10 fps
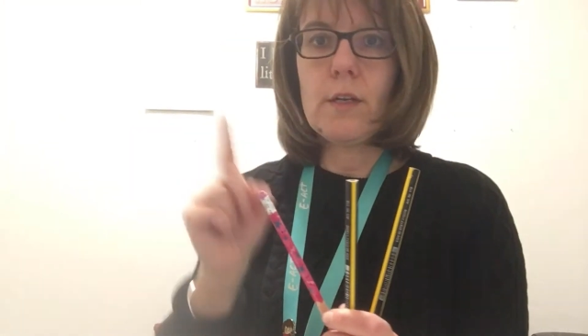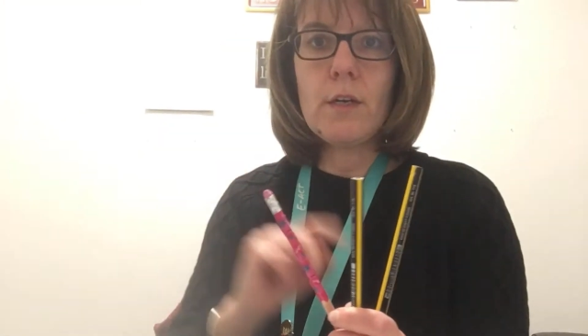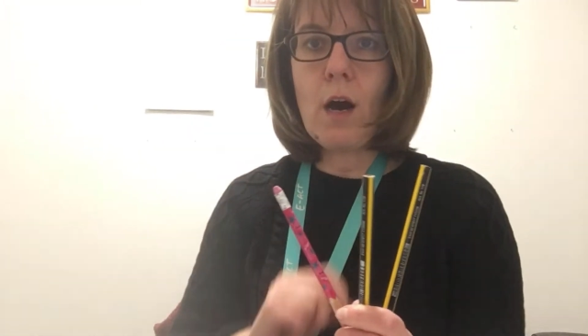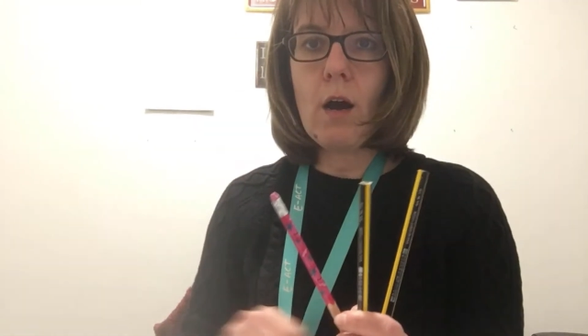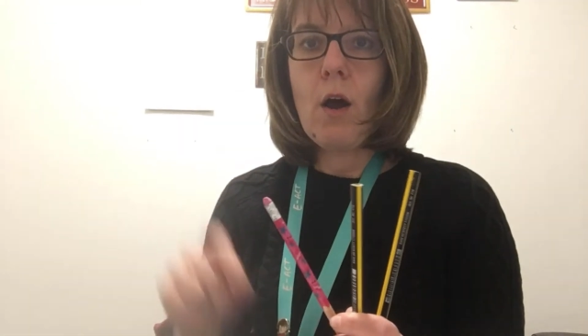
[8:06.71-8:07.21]

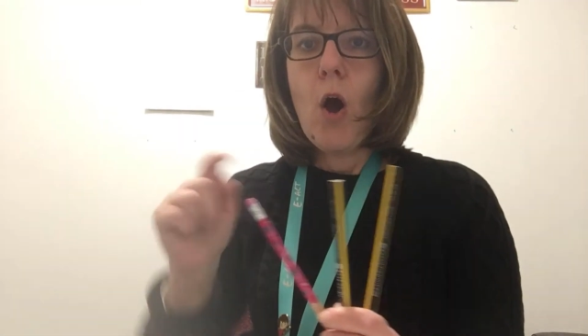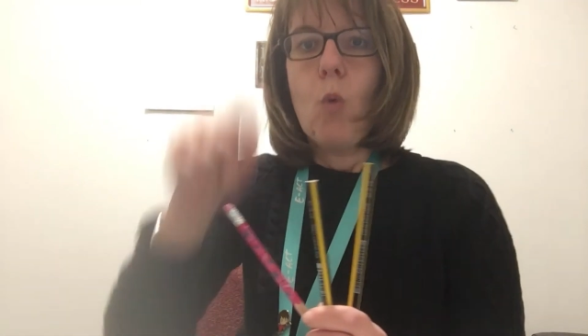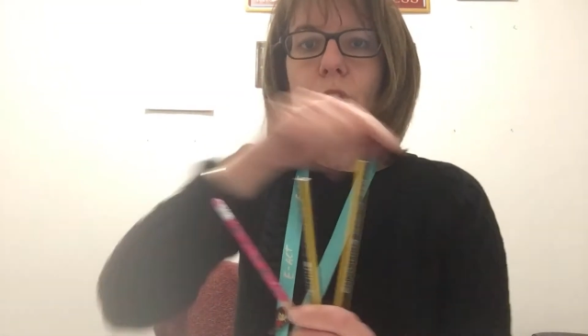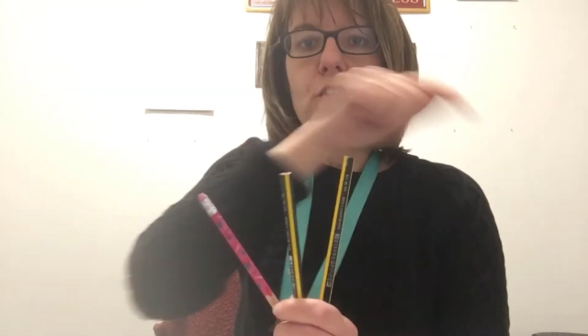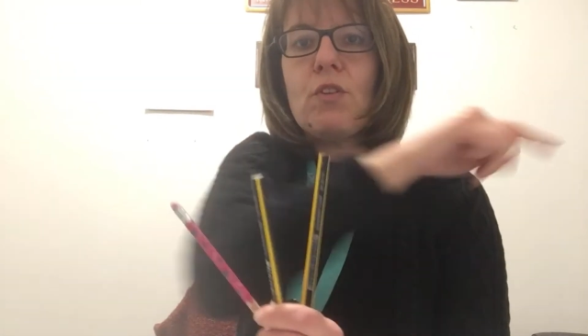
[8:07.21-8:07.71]
Not
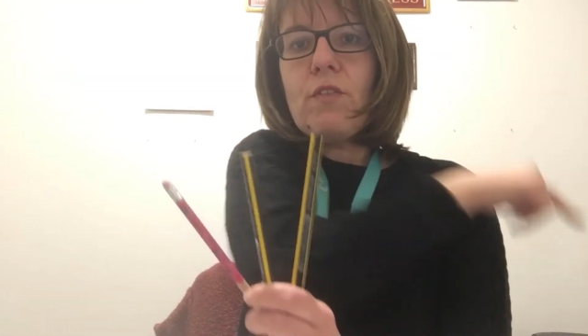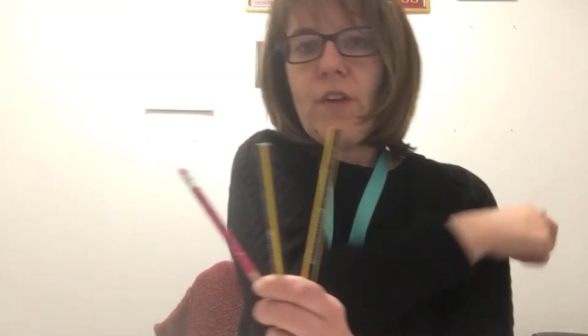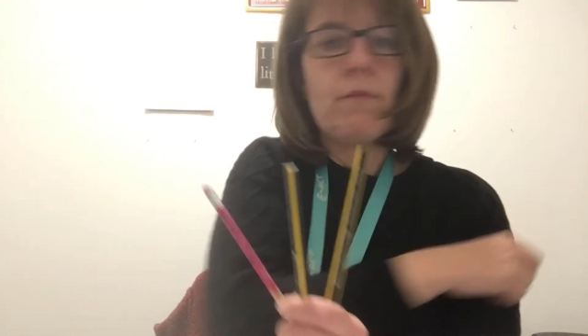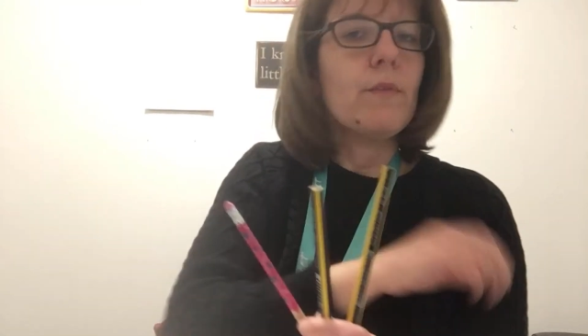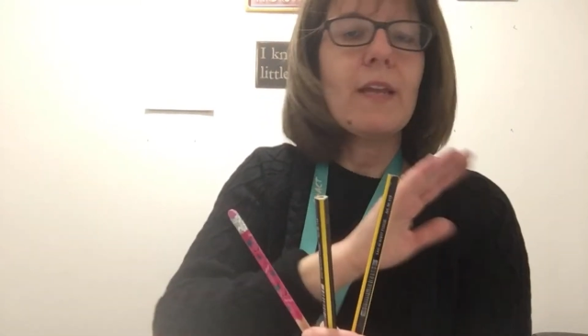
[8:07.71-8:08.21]
1, 2, 3, 4,
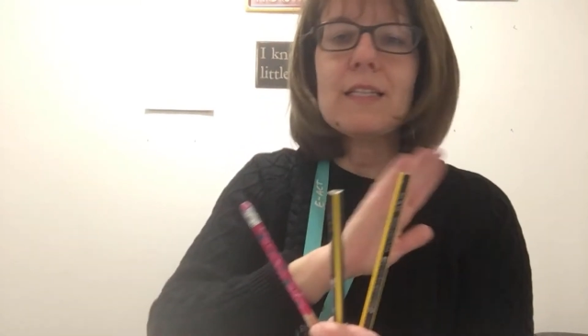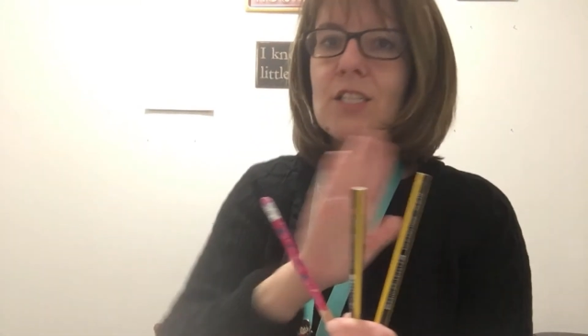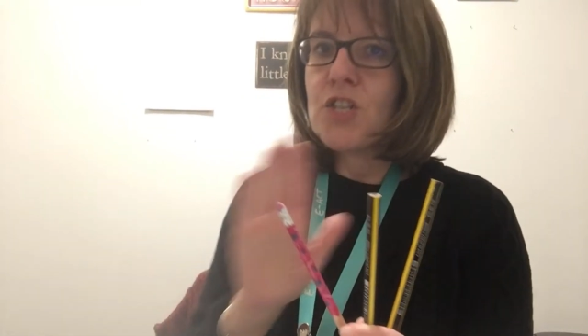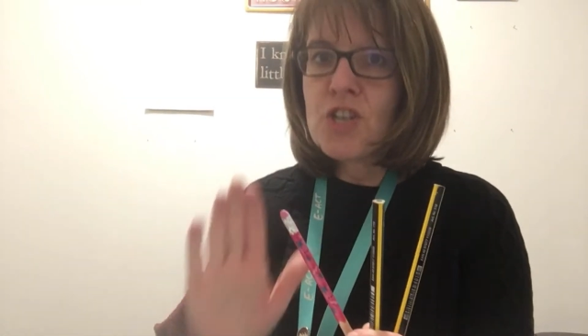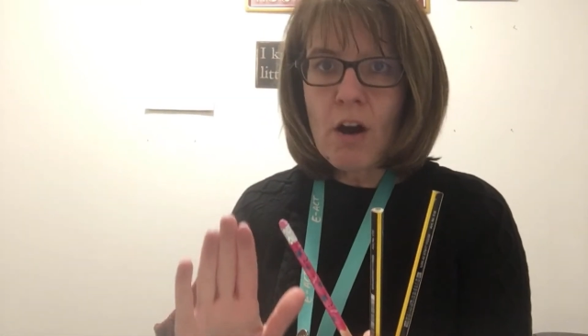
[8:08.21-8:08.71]
5. That's
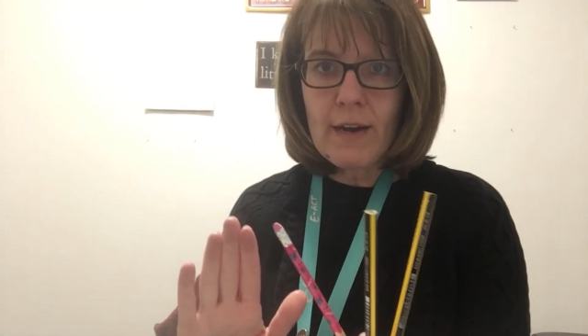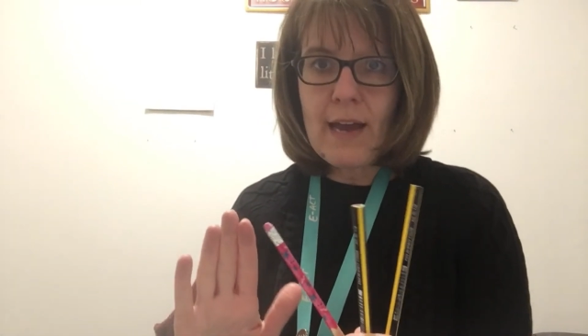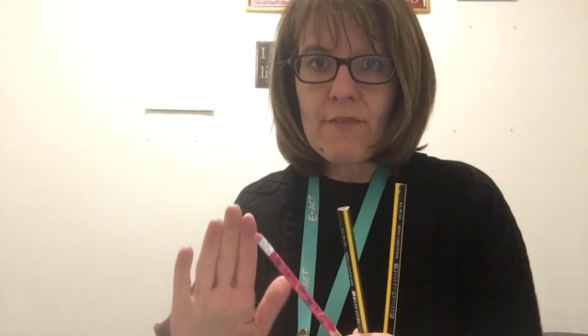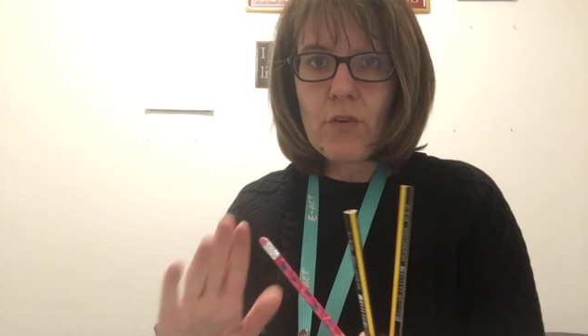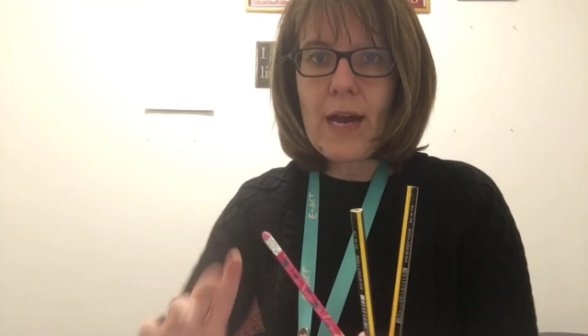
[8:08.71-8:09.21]
not
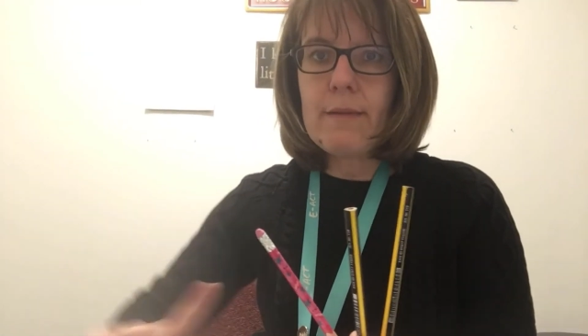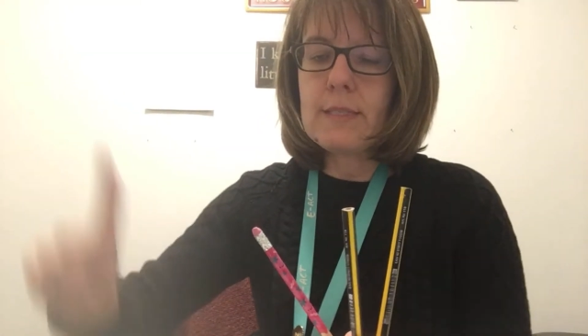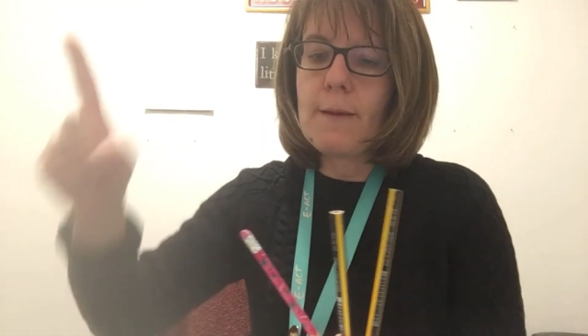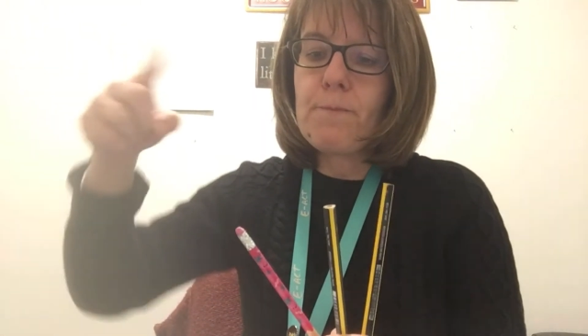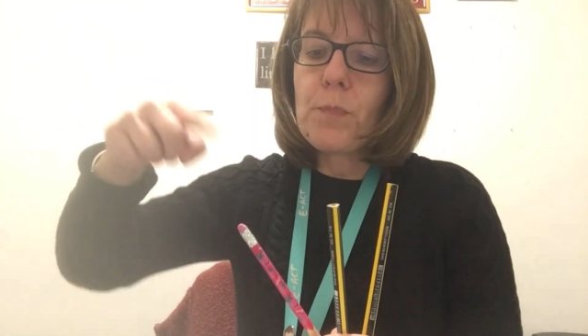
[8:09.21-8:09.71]
careful
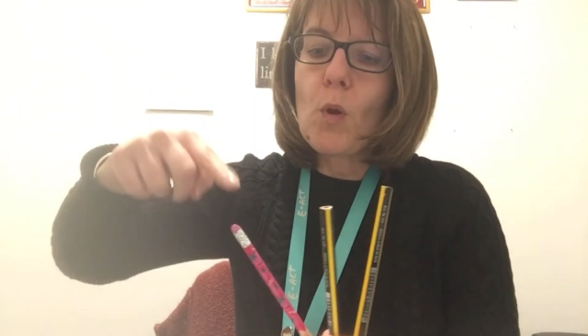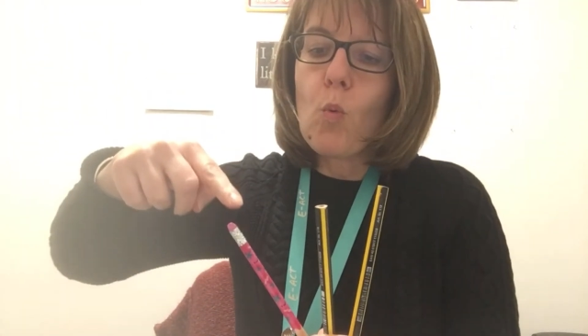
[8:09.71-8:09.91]
counting.